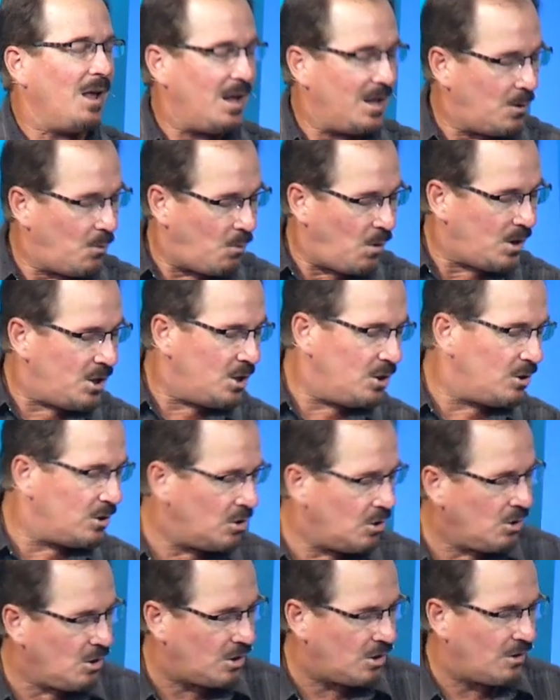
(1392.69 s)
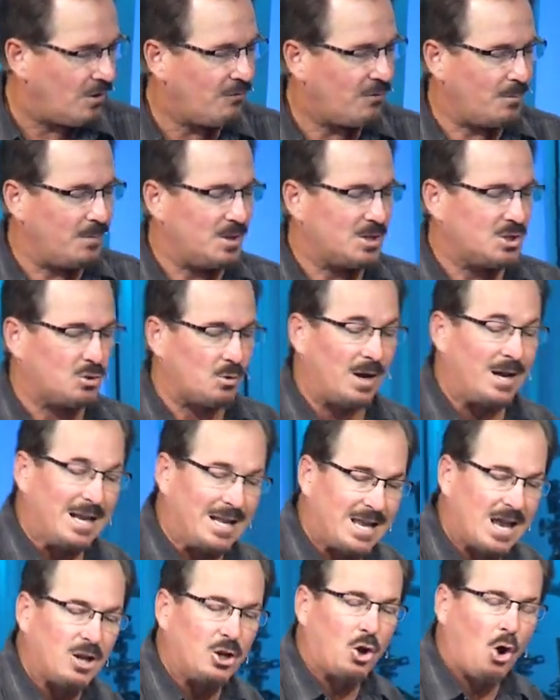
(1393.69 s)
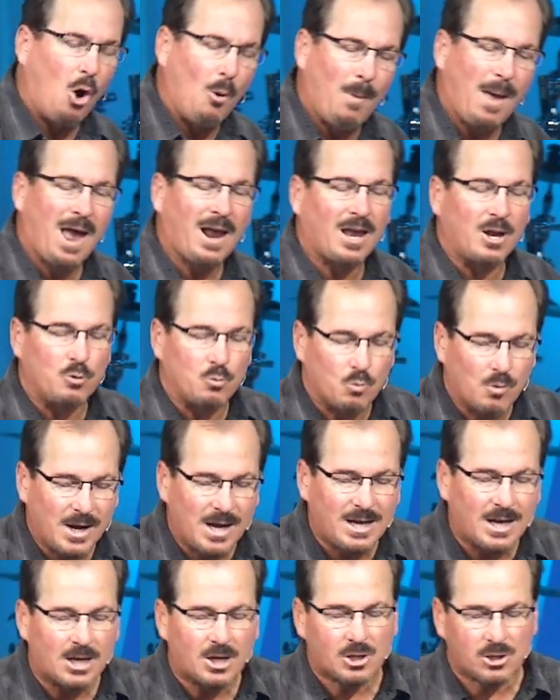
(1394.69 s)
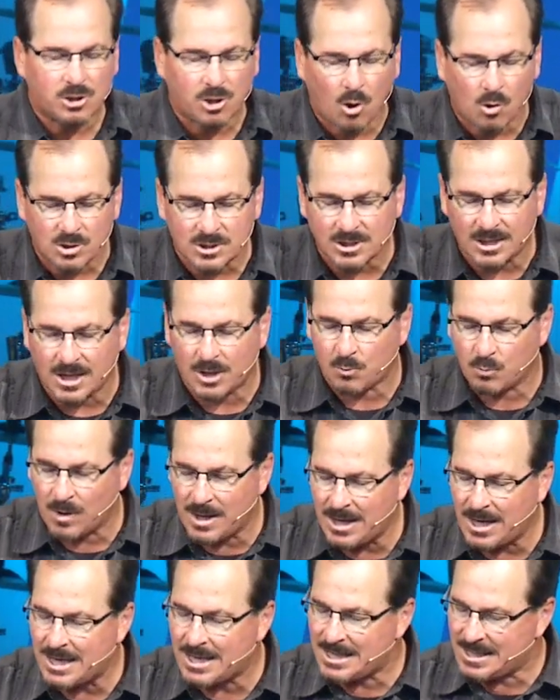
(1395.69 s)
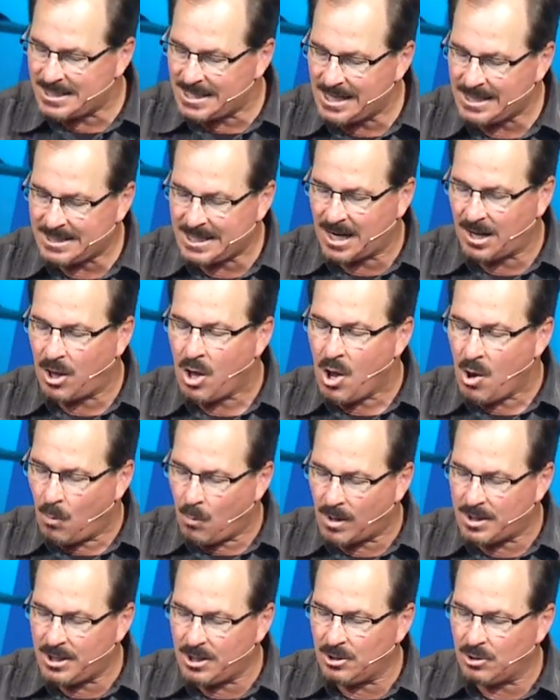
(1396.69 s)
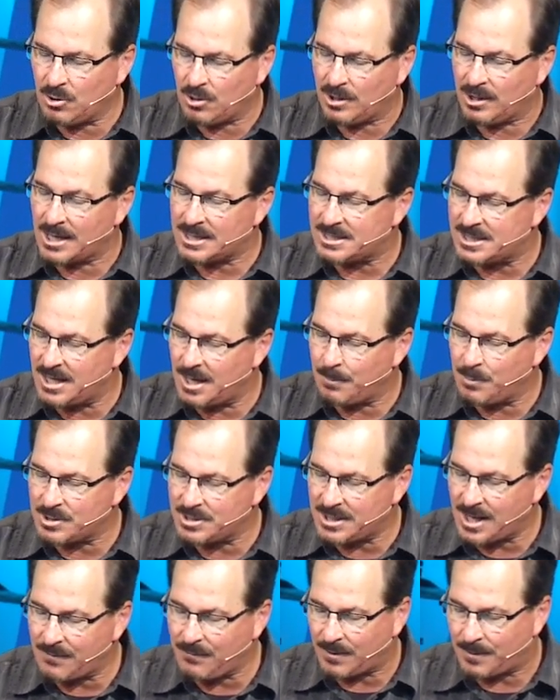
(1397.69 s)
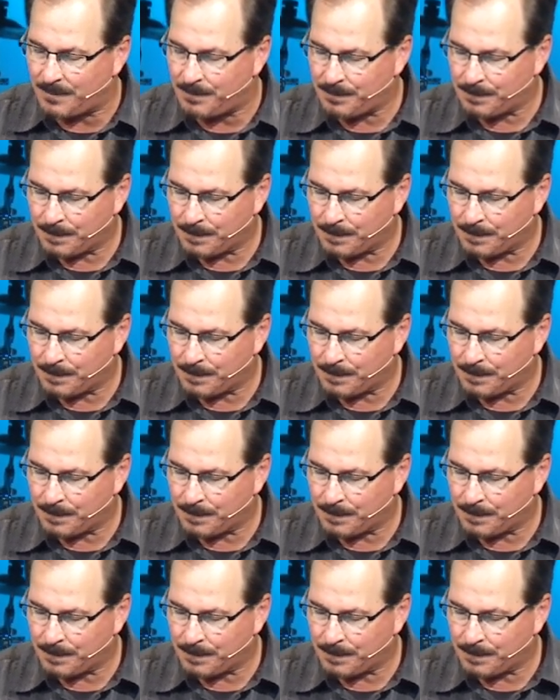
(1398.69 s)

What do you learn from this story? And again, go back and read it closely and read it in detail. What do you learn? Lesson number seven